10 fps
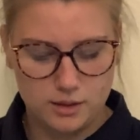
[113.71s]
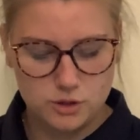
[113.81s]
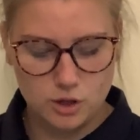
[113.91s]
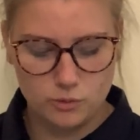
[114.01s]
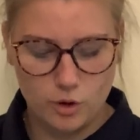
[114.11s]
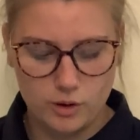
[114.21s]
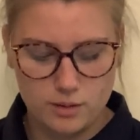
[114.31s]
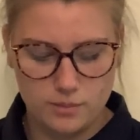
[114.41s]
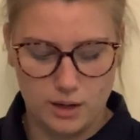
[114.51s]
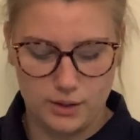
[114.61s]
"Don't worry
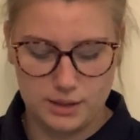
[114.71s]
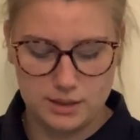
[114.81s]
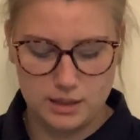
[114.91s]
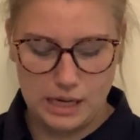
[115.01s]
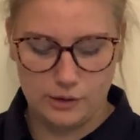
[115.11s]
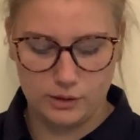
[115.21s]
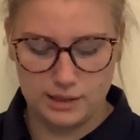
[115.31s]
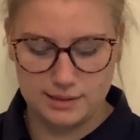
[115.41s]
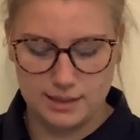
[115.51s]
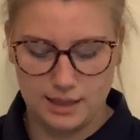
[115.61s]
about it,"
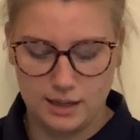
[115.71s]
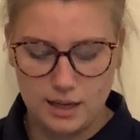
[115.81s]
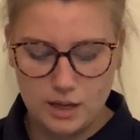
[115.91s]
Ariel said.